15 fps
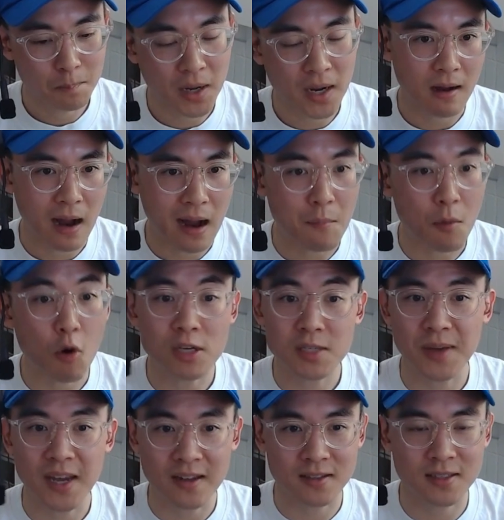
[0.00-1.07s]
But I'm always
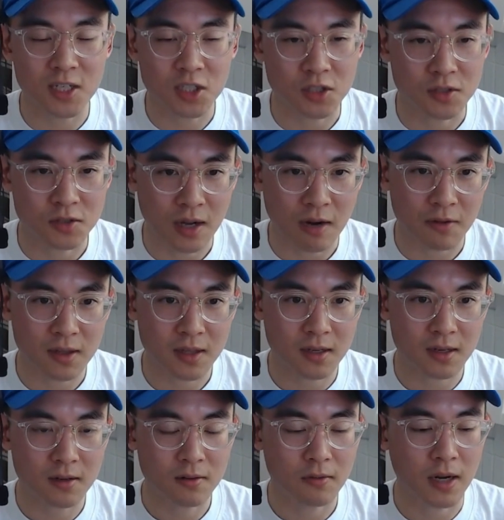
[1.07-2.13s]
paying attention to
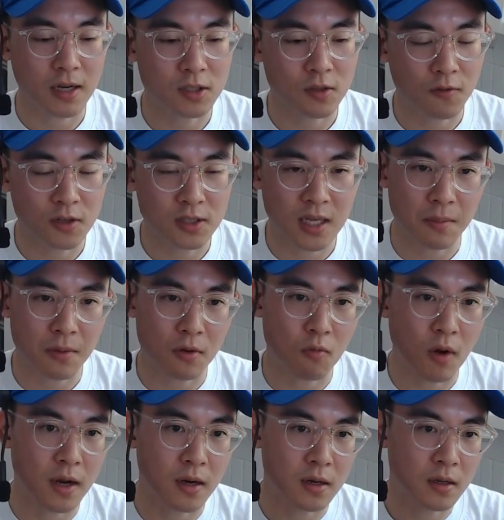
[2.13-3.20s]
everything, right? So for example,
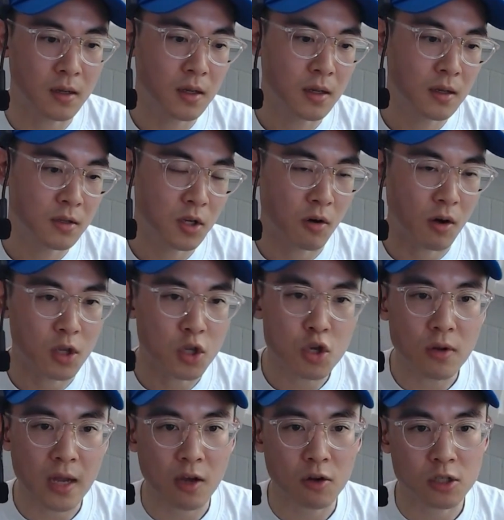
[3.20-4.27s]
when a new
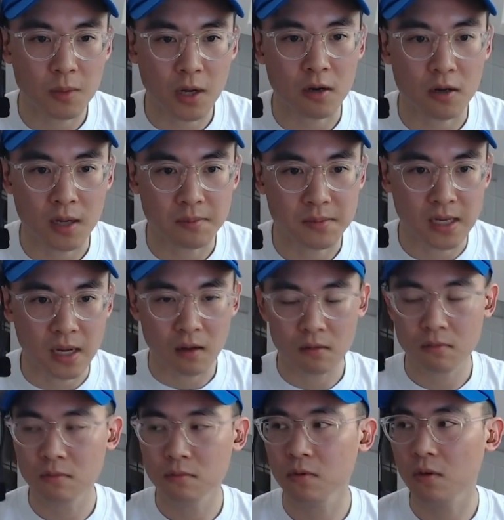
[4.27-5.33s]
language model comes out,
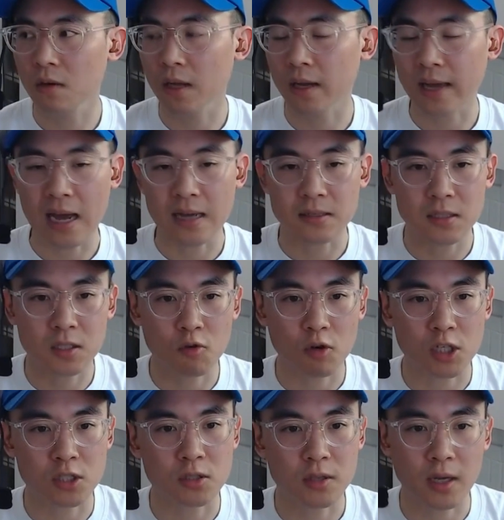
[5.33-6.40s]
you're like asking the
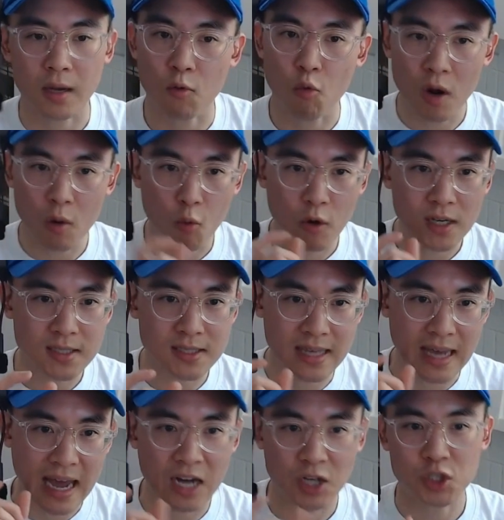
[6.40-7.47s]
questions, okay, what is
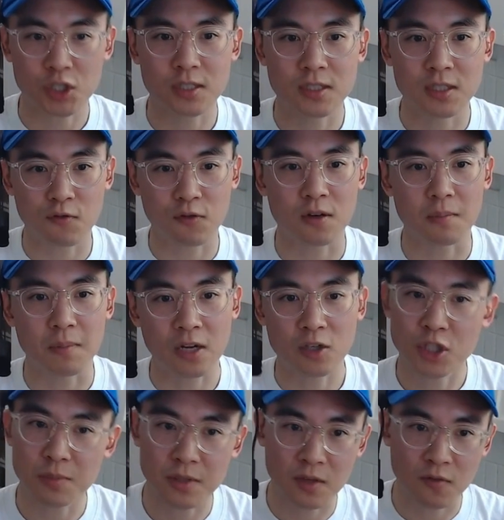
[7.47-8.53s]
actually different about
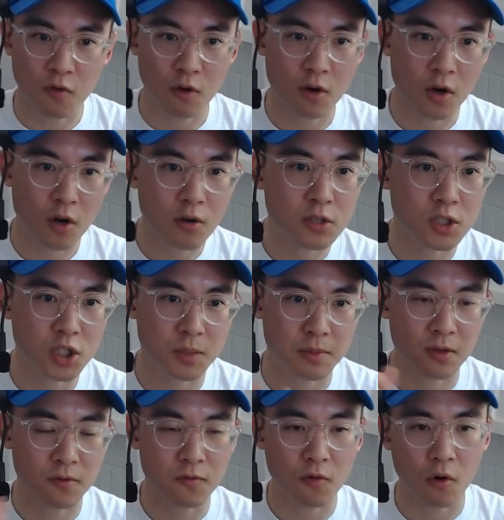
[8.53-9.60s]
GPT-4o to
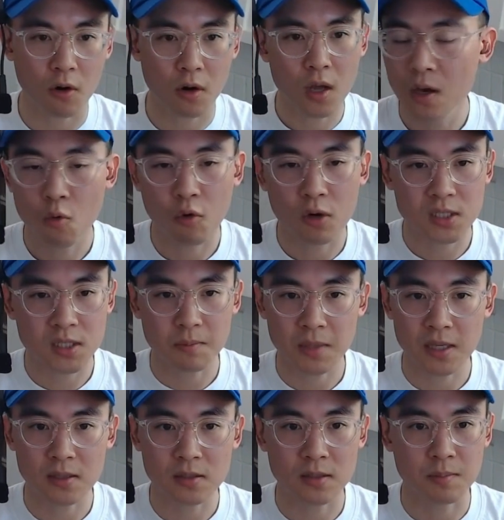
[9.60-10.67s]
GPT-4? What does it
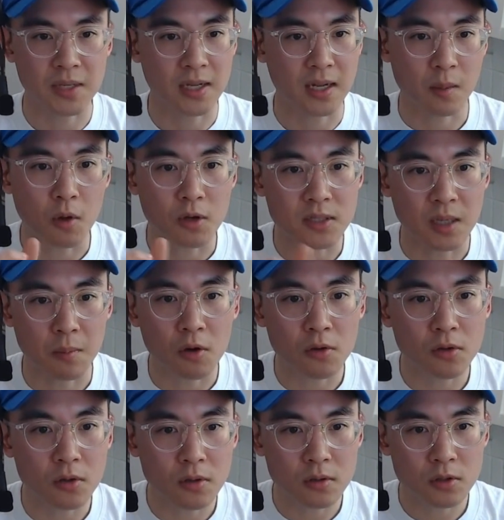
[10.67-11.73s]
mean to be like
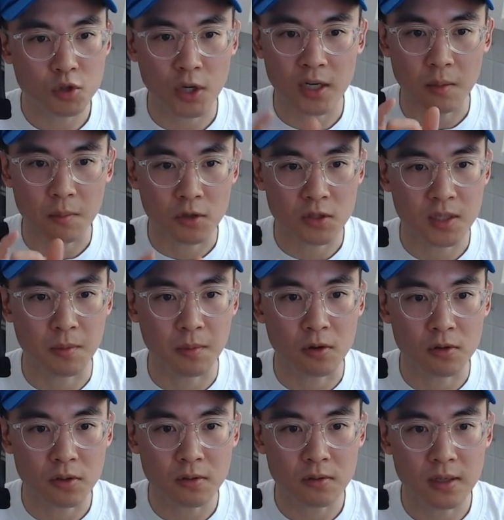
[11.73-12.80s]
multimodal, train on
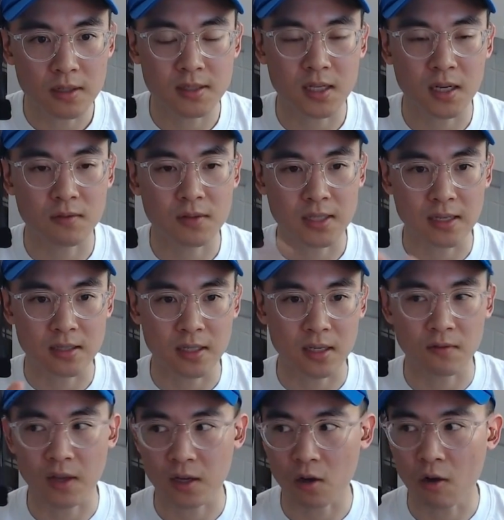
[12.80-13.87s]
multimodal, instead of this idea
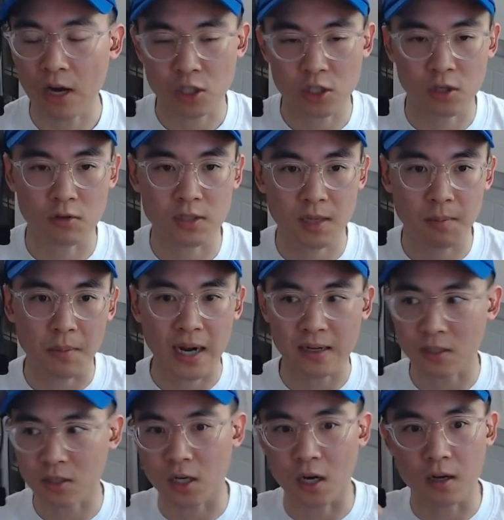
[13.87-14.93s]
of like, oh, actually, no, it's
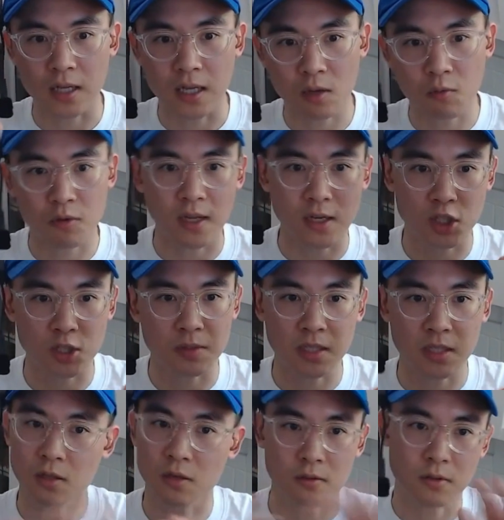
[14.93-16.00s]
combining DALL-E with like
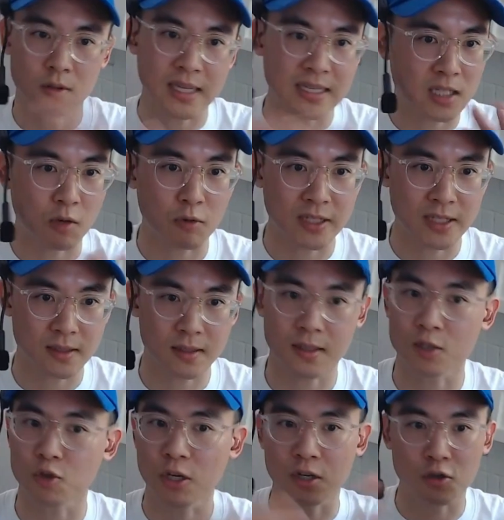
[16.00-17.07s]
GPT. No, that's not what they did.
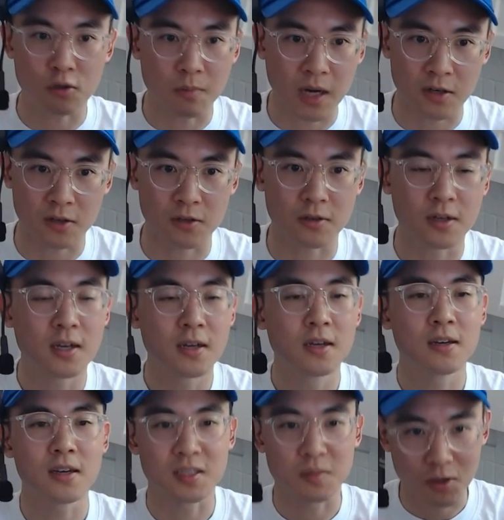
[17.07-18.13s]
They trained a new model.
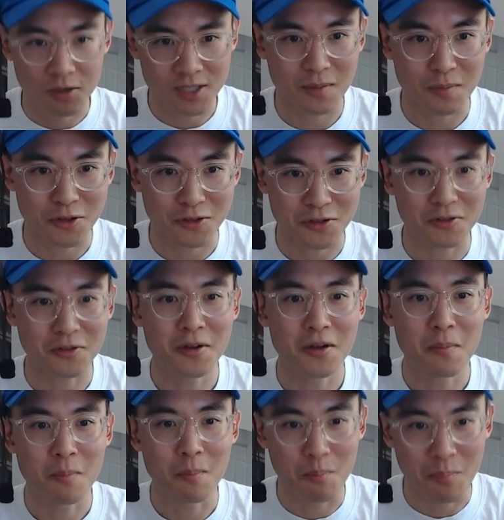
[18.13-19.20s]
It's multimodal
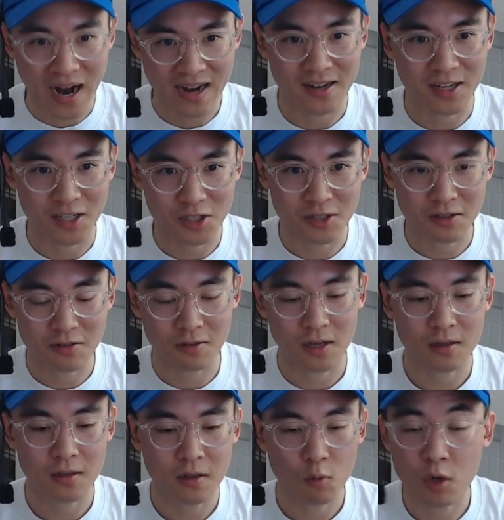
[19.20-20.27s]
by nature,
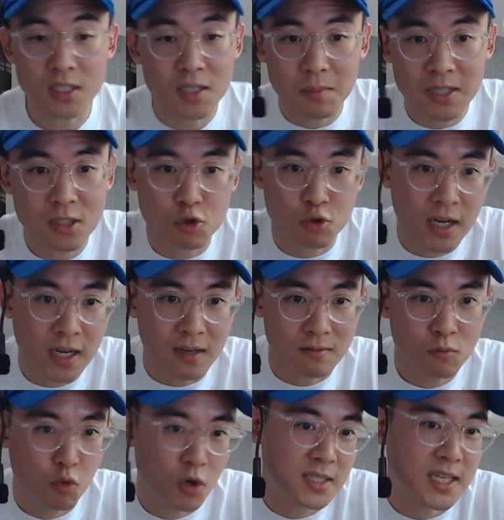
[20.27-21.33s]
right? What does it mean to train?
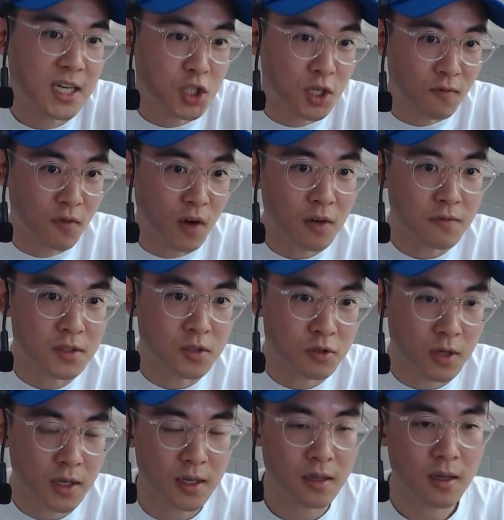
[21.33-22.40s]
What is actually involved in
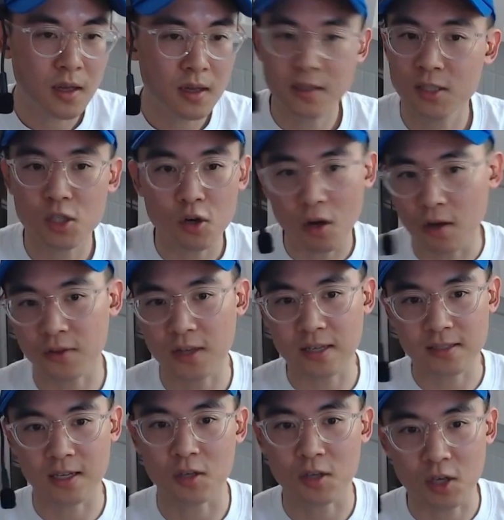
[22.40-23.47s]
training? These are all things
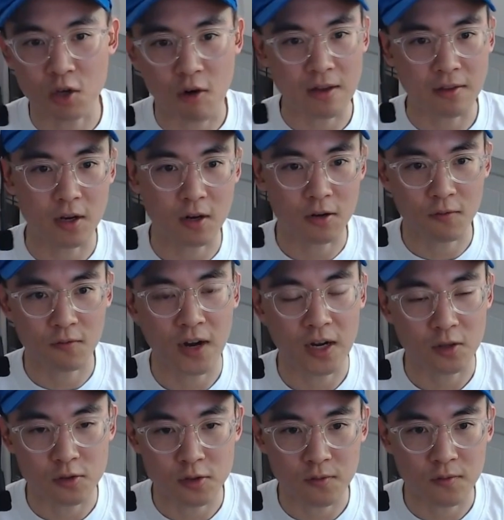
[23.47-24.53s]
that you can go out there, you can find
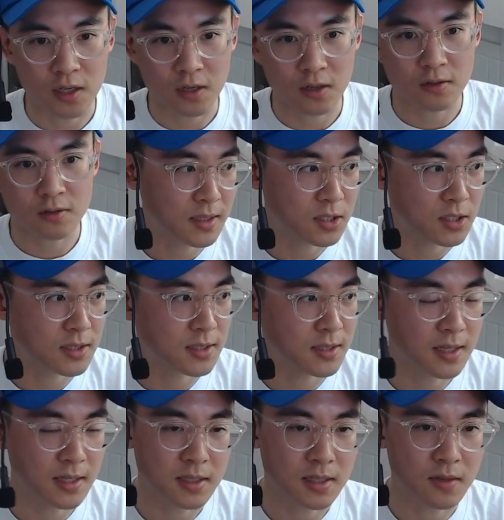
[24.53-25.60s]
YouTube videos. It's just
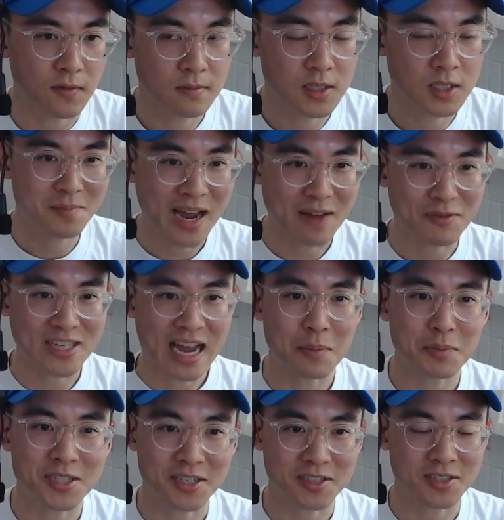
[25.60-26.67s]
this idea of just have this
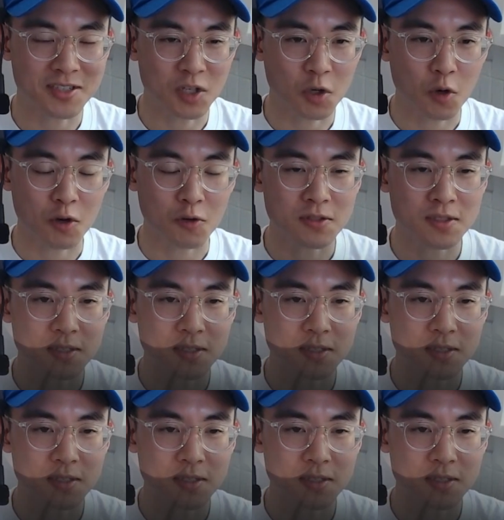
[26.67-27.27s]
appetite to like go learn